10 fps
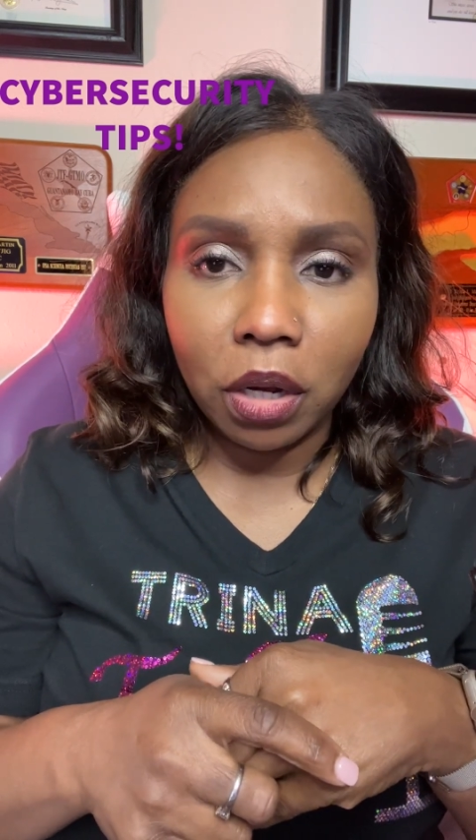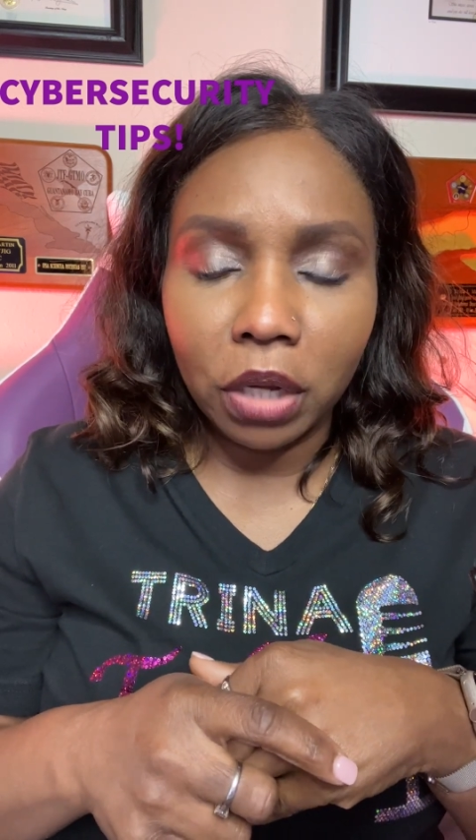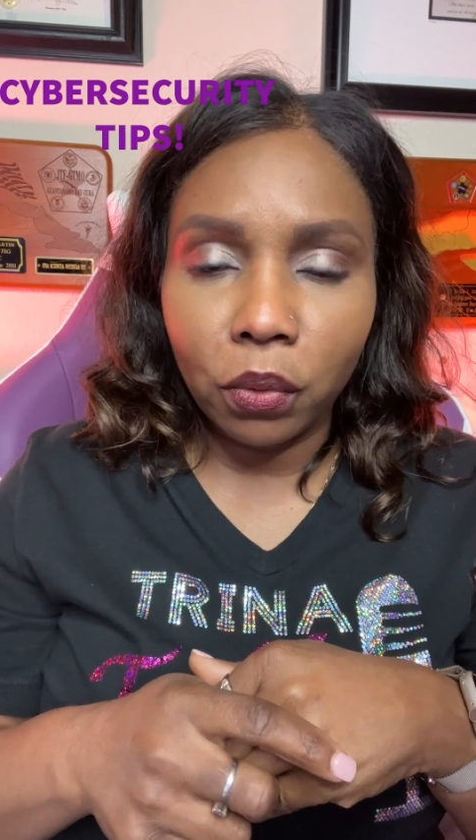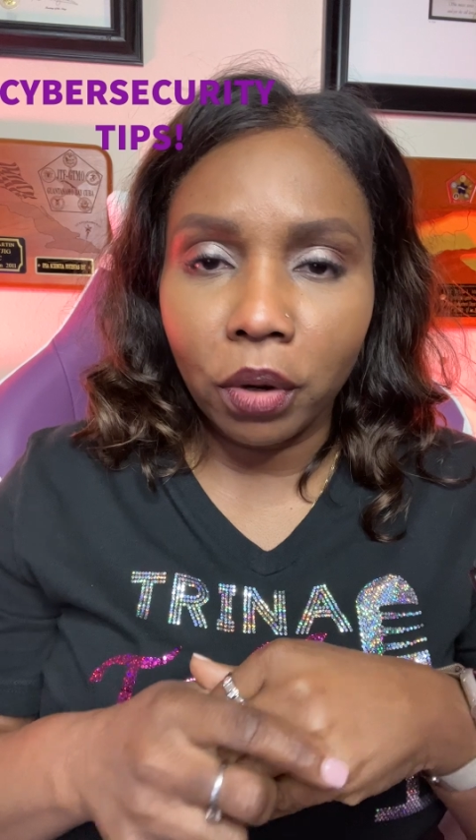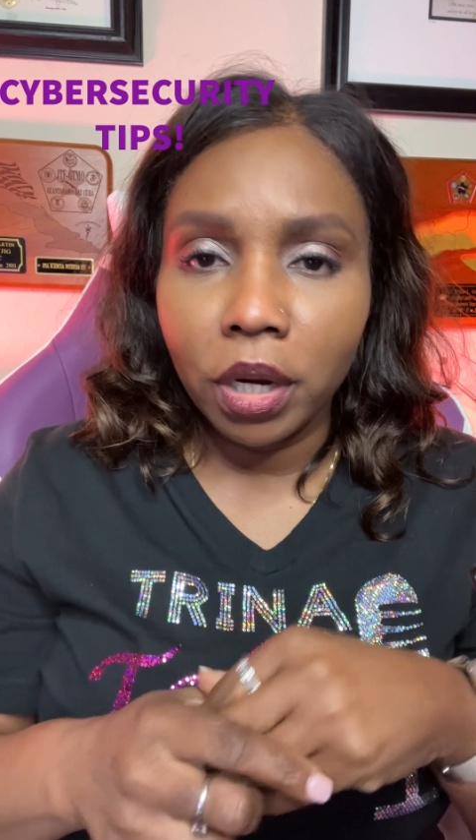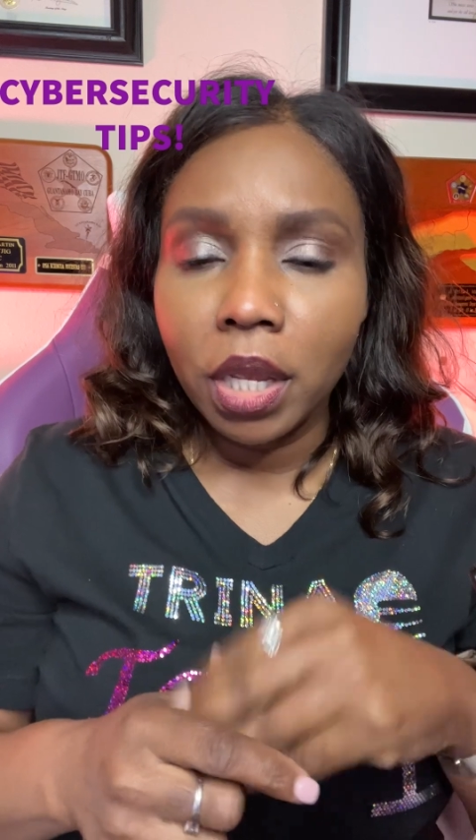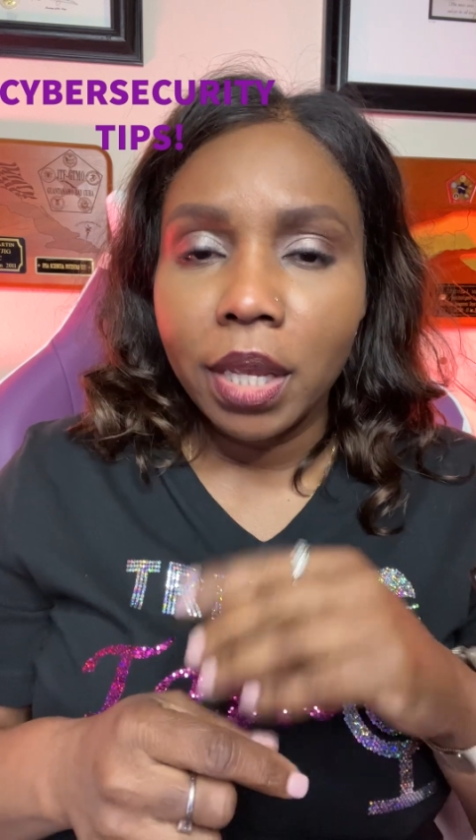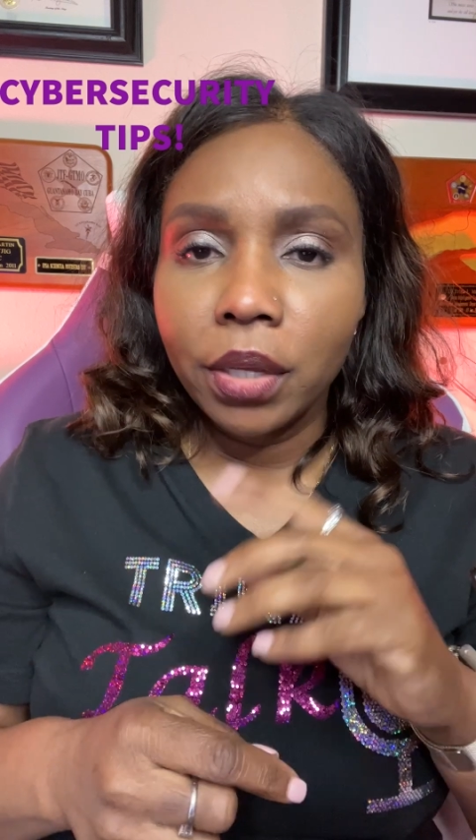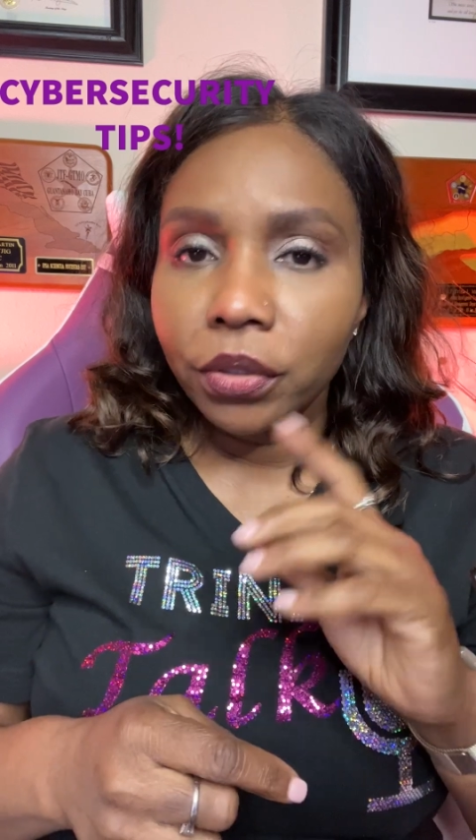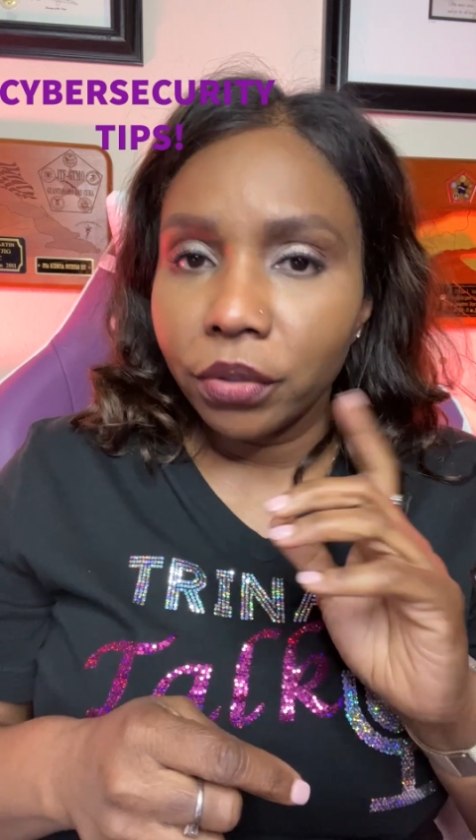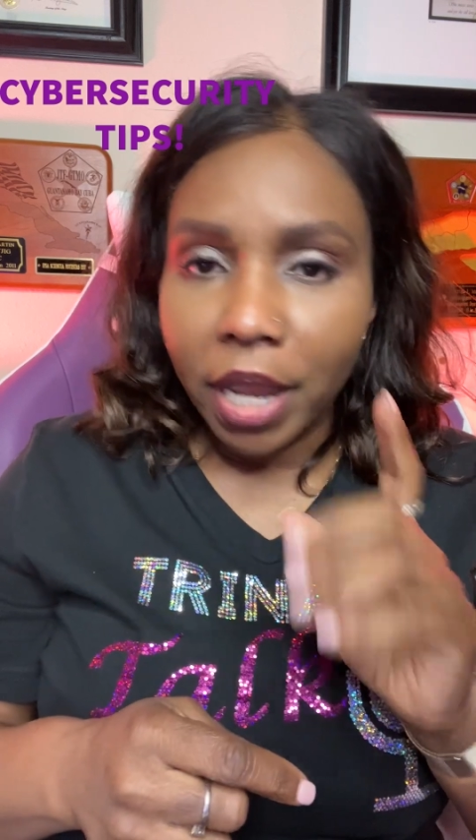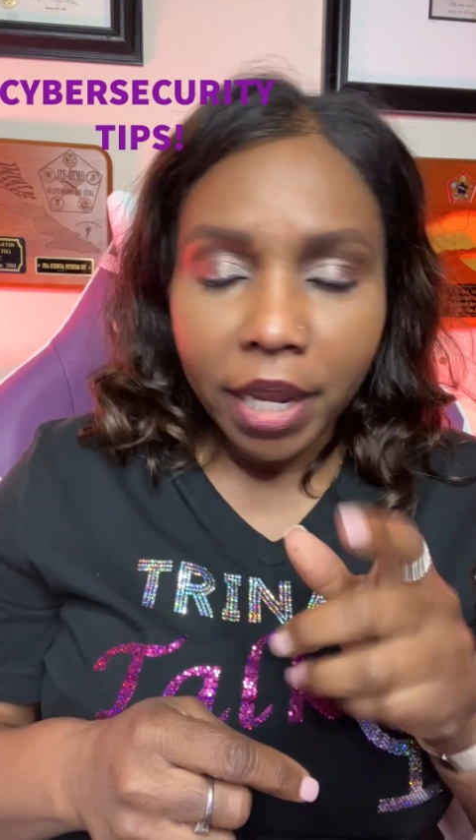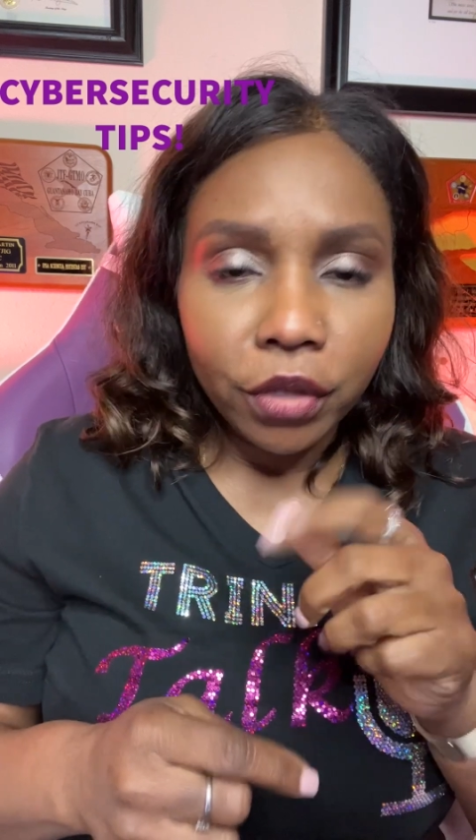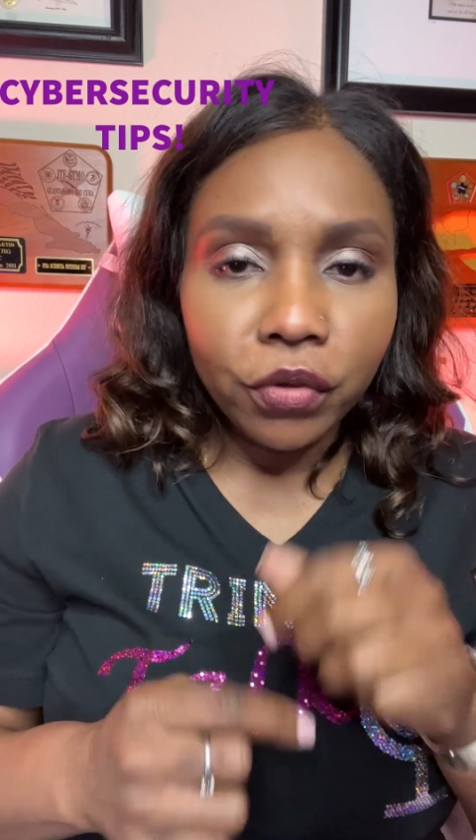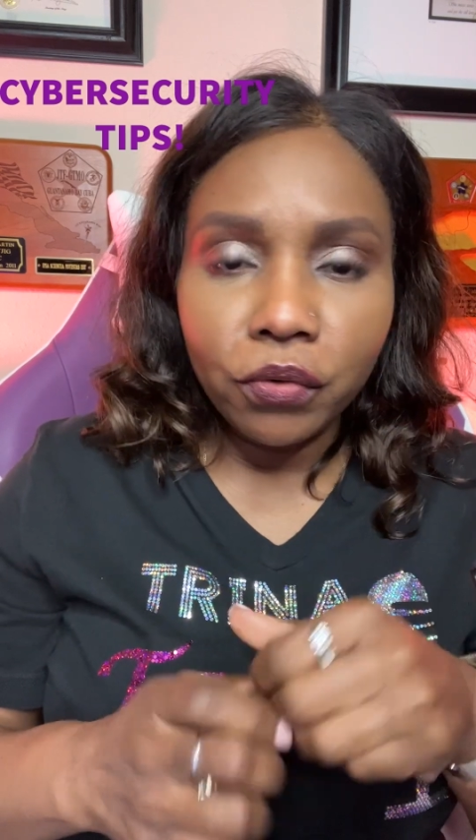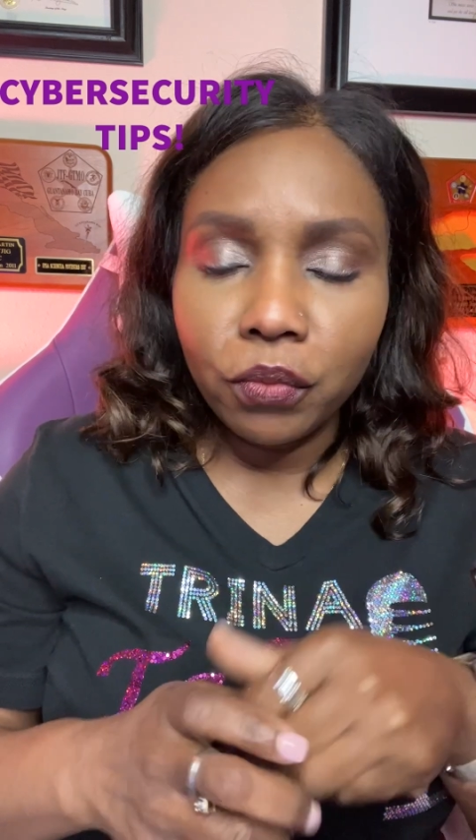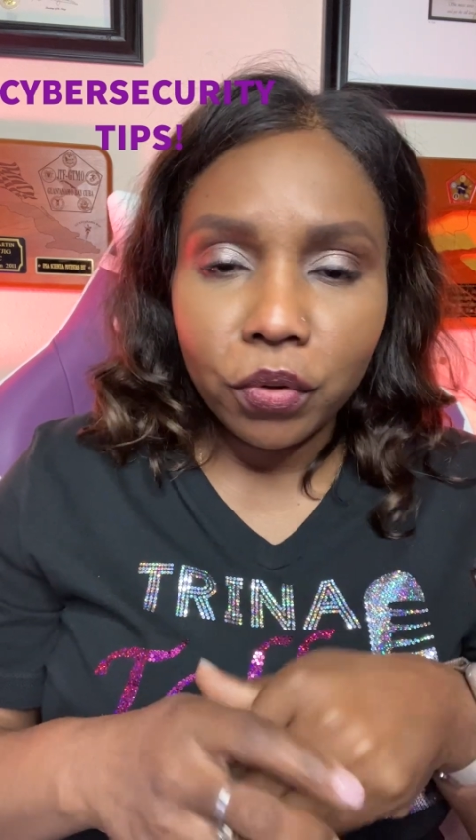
Or, hey, you